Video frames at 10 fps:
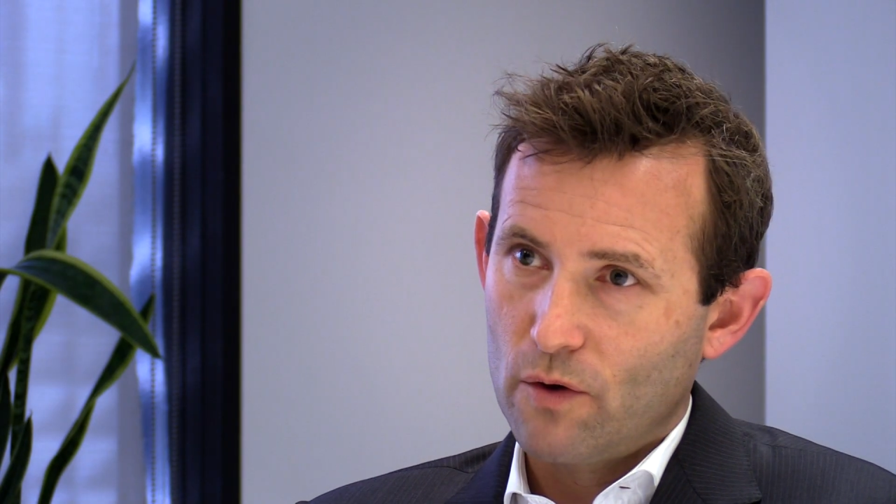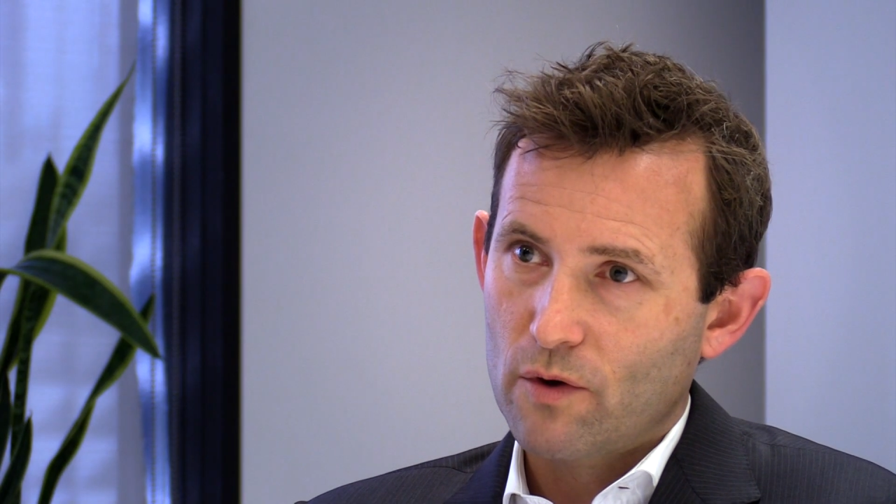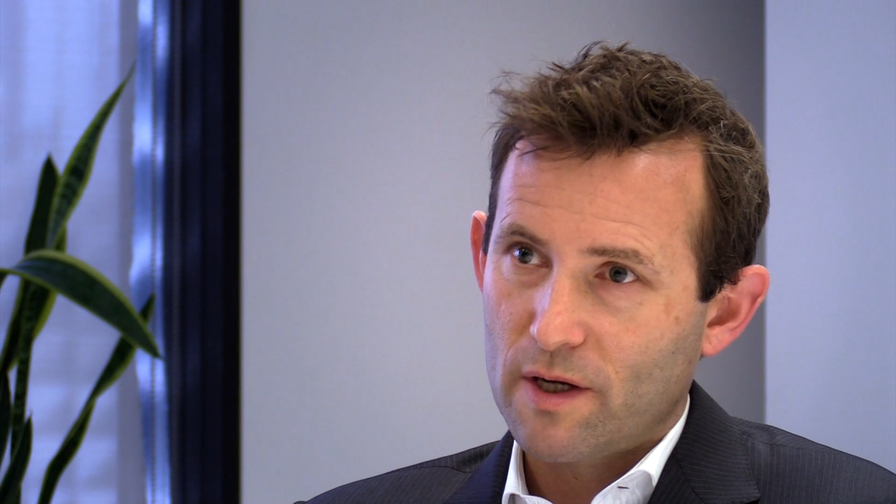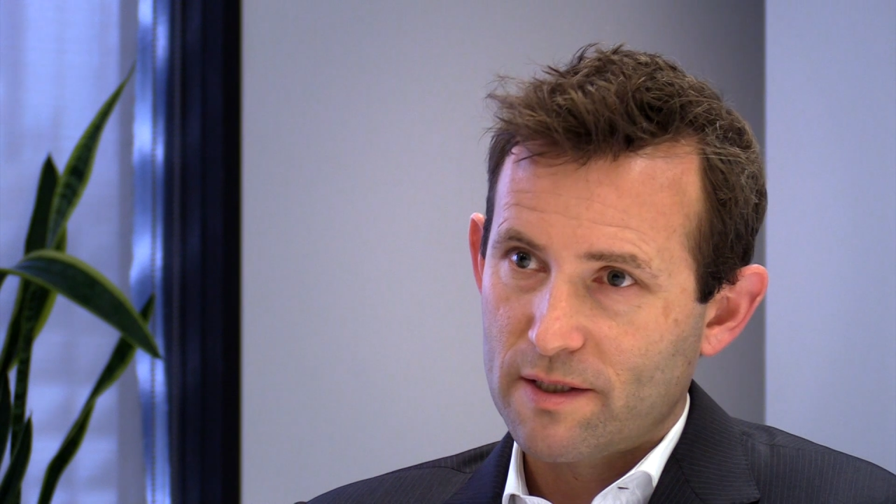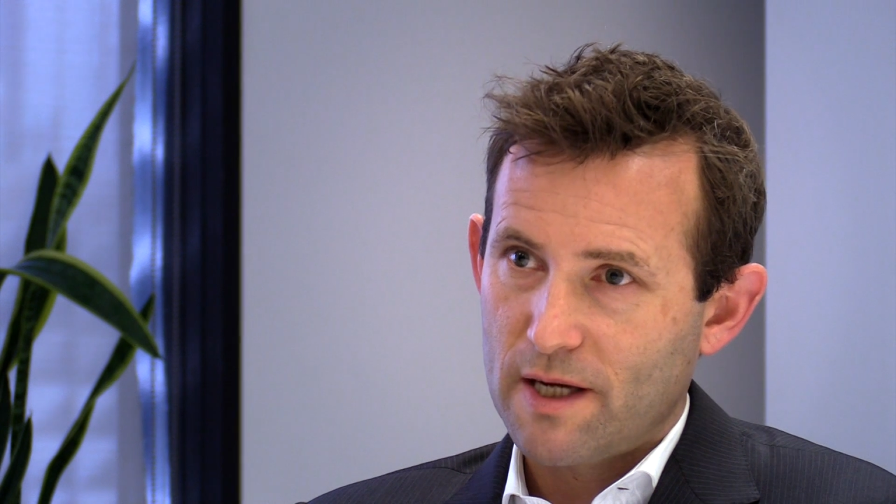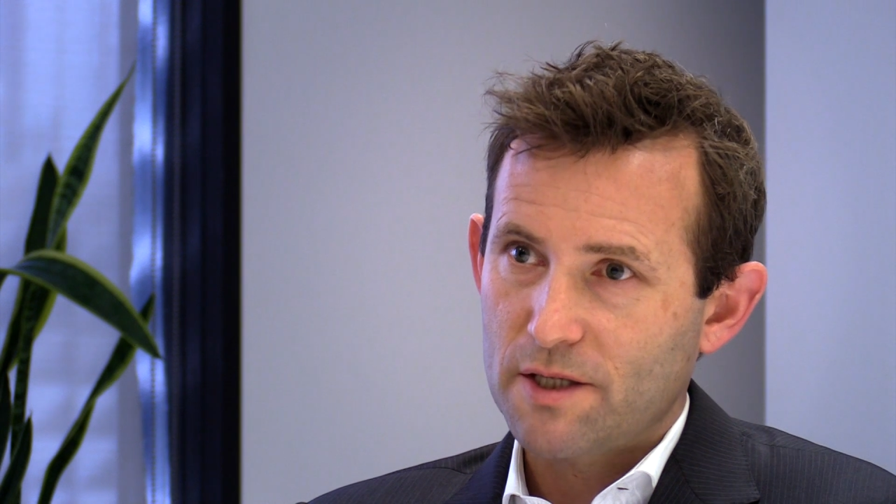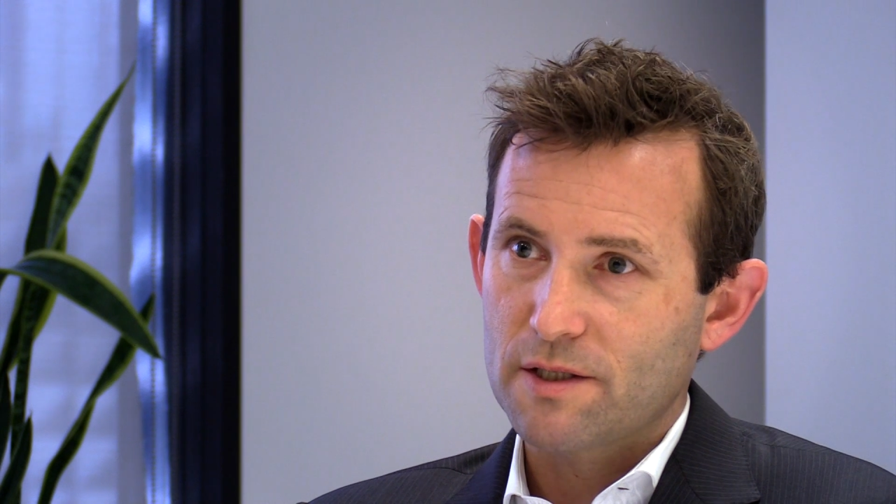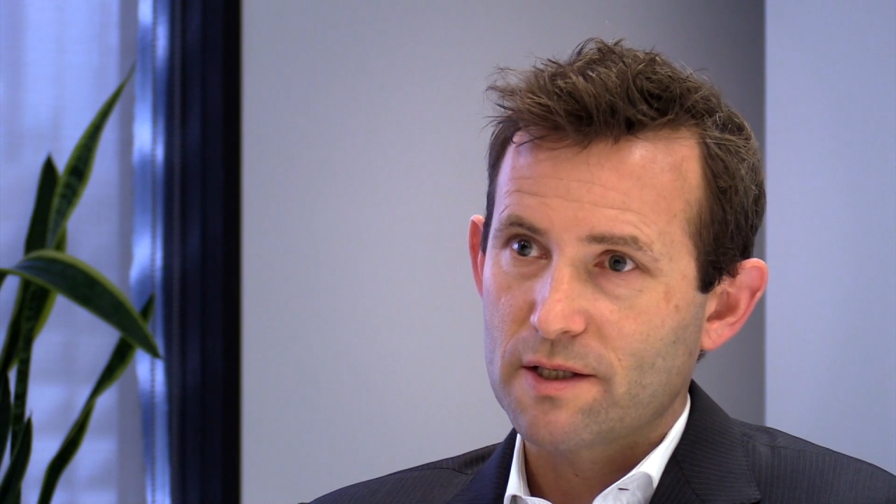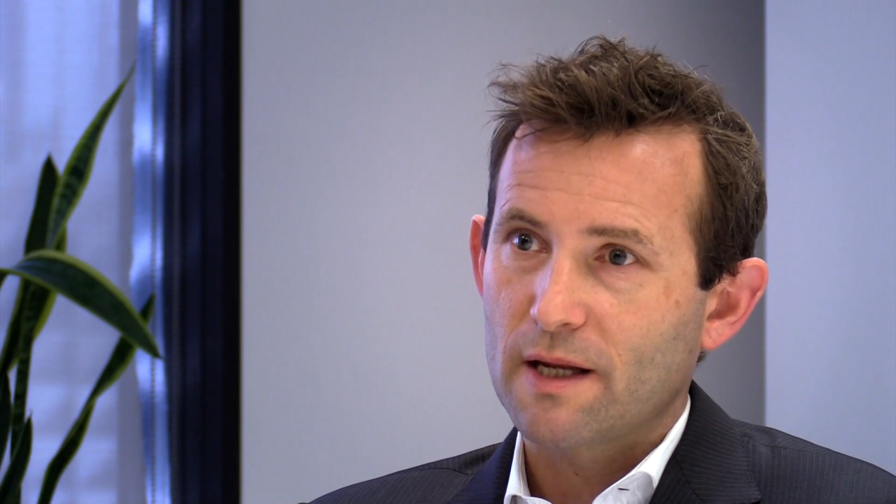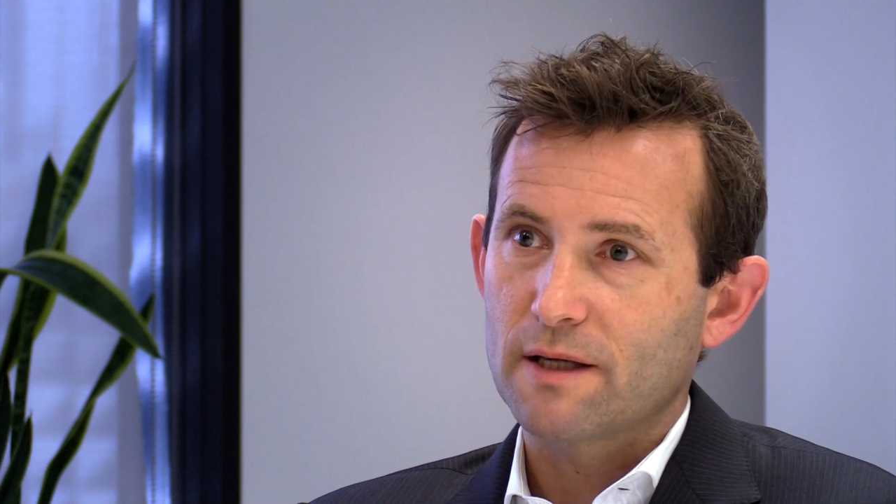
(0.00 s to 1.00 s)

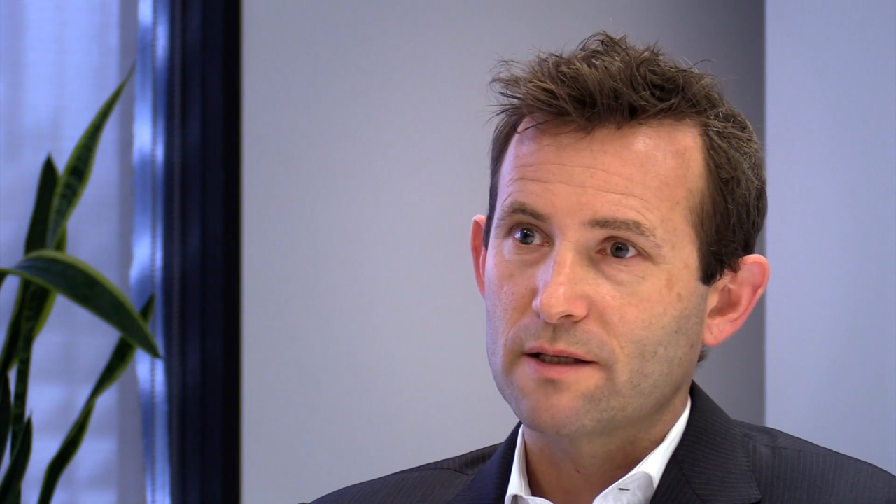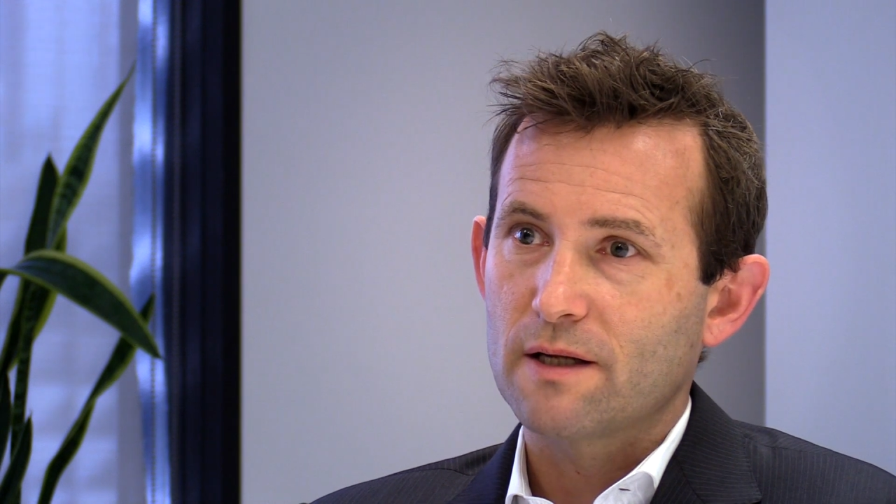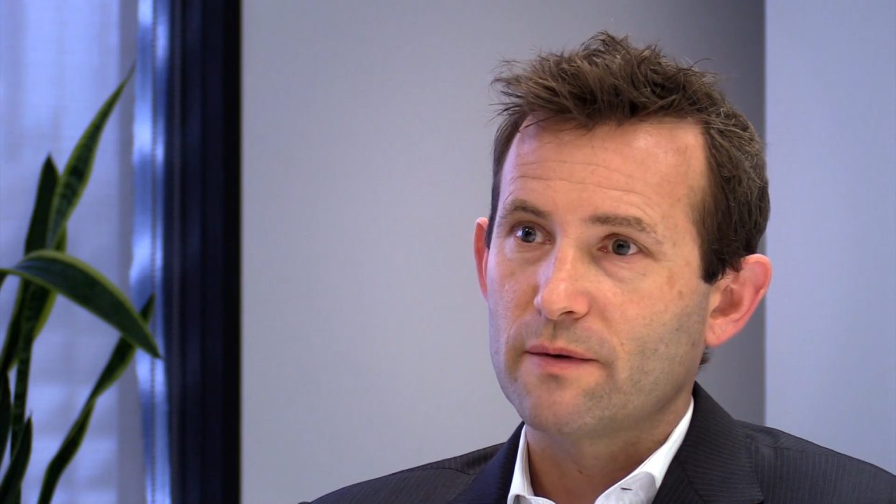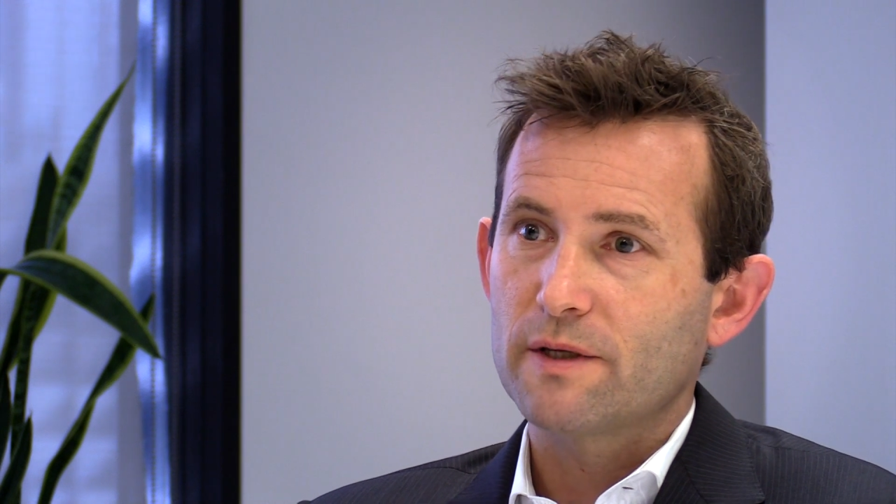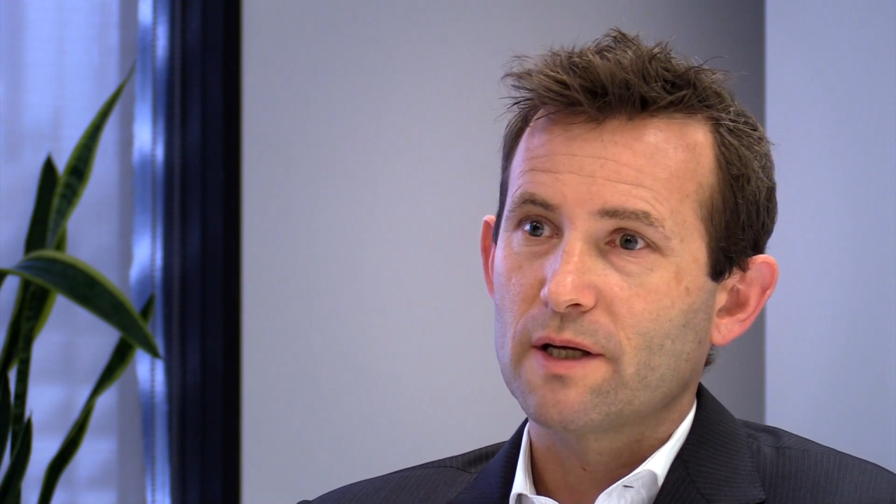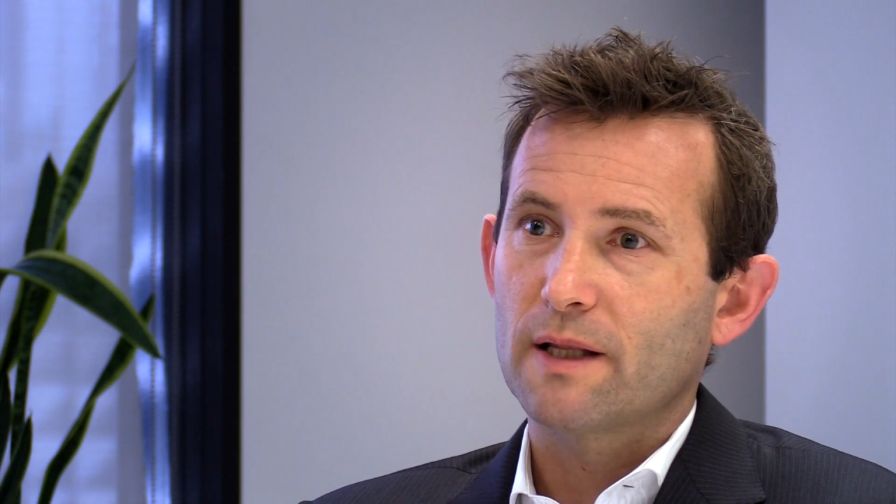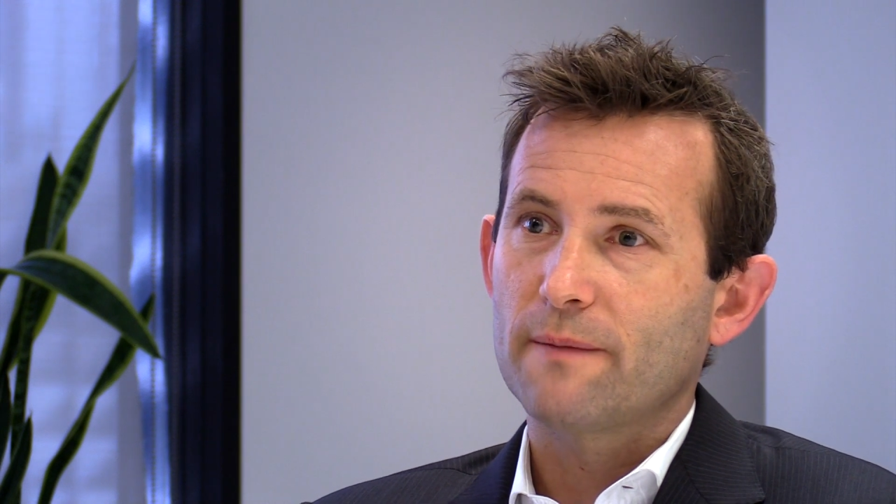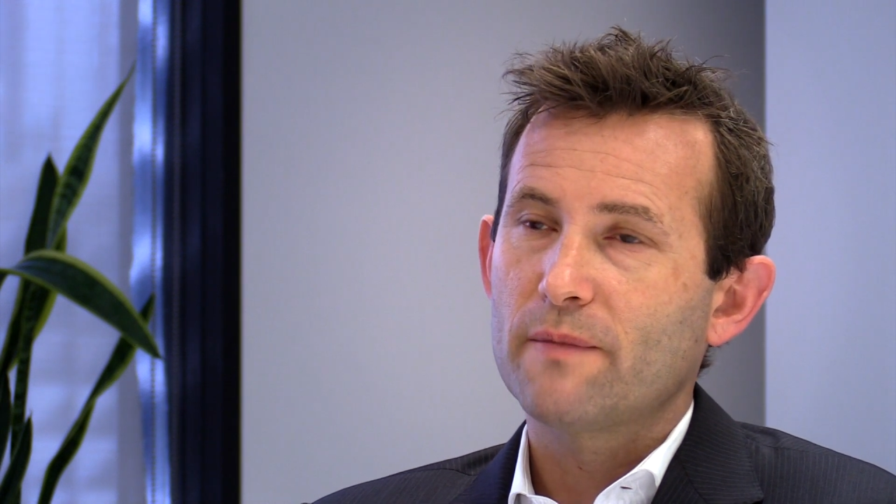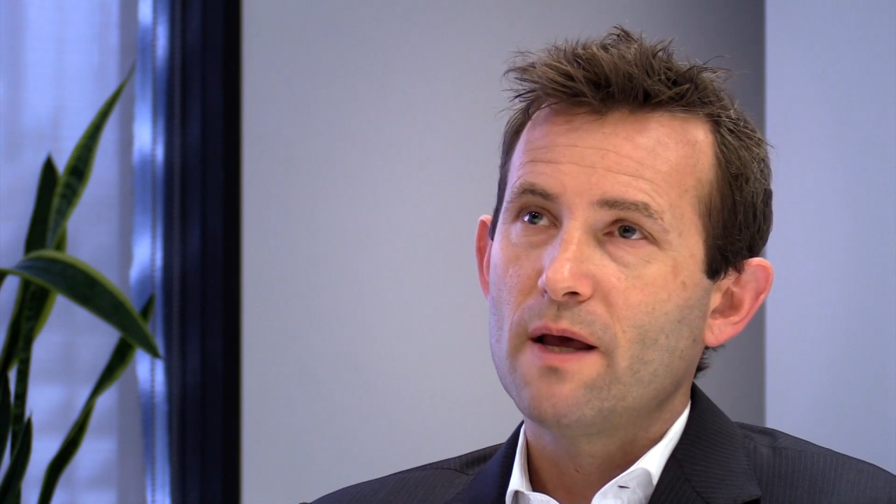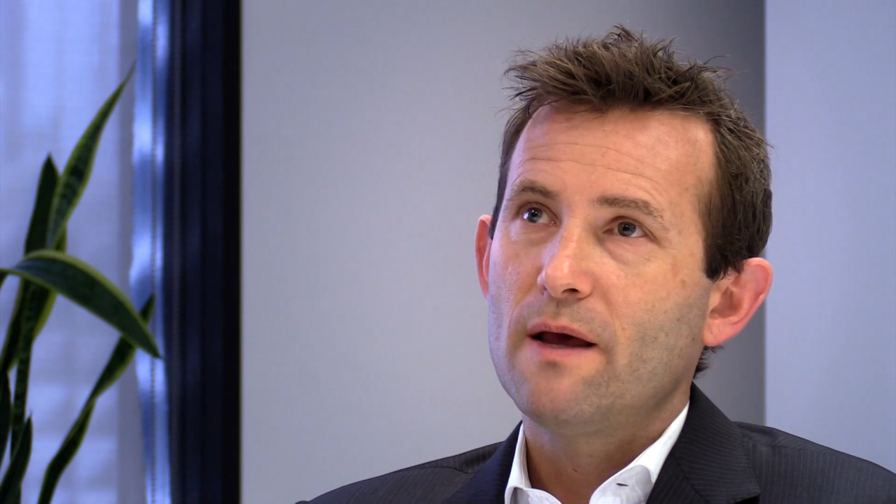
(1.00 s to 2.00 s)
organisations getting to know each other,